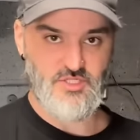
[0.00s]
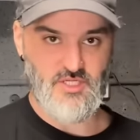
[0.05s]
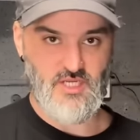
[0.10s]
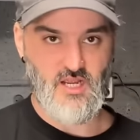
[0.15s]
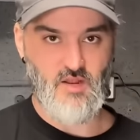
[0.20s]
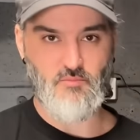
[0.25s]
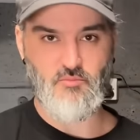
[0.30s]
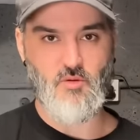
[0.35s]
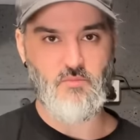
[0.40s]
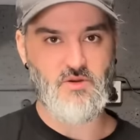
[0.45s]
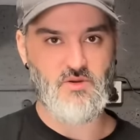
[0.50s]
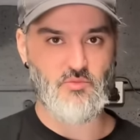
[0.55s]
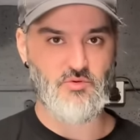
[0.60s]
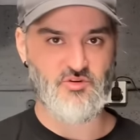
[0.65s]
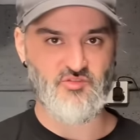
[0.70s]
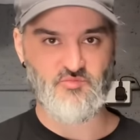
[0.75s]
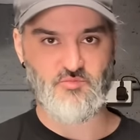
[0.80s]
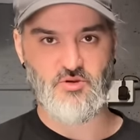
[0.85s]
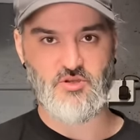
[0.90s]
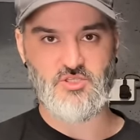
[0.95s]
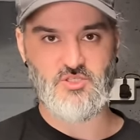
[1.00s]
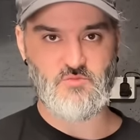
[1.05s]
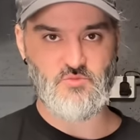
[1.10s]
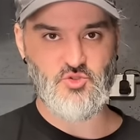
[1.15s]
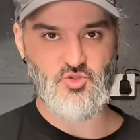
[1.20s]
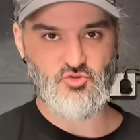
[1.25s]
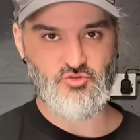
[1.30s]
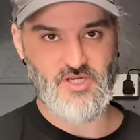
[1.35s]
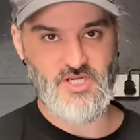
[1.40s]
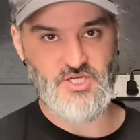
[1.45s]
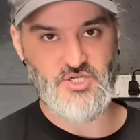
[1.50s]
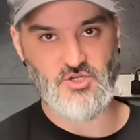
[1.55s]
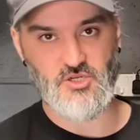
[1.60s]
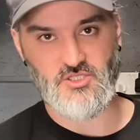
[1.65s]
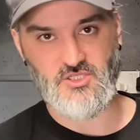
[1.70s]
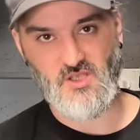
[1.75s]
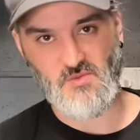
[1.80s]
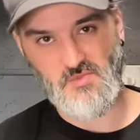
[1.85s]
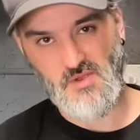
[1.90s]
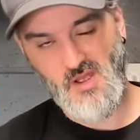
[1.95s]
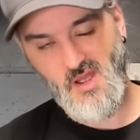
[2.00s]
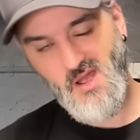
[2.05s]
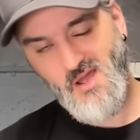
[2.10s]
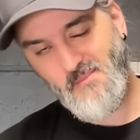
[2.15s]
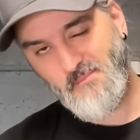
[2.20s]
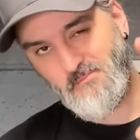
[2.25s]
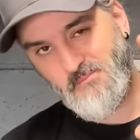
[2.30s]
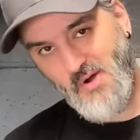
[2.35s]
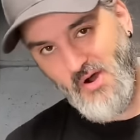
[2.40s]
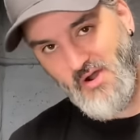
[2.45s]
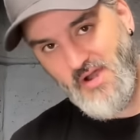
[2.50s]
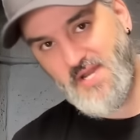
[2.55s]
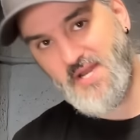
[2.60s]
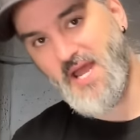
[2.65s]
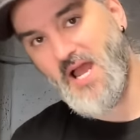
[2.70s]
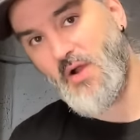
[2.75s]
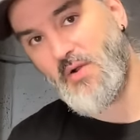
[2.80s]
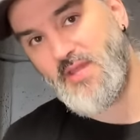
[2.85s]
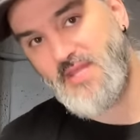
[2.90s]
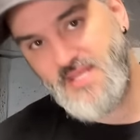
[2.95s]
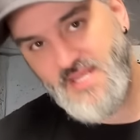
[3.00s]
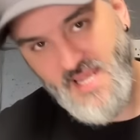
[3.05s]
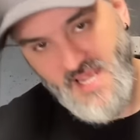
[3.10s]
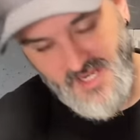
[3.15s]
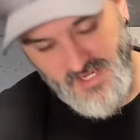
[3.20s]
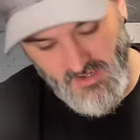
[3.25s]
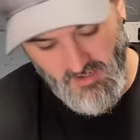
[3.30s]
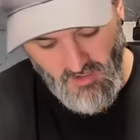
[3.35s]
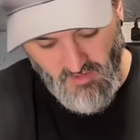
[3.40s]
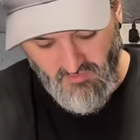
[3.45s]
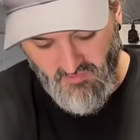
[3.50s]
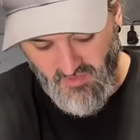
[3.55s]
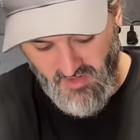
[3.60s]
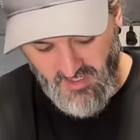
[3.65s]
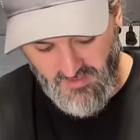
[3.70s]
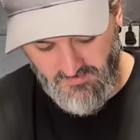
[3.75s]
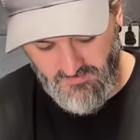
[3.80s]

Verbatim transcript: yet. I probably would have put some screenshots up by now in the edit, hopefully.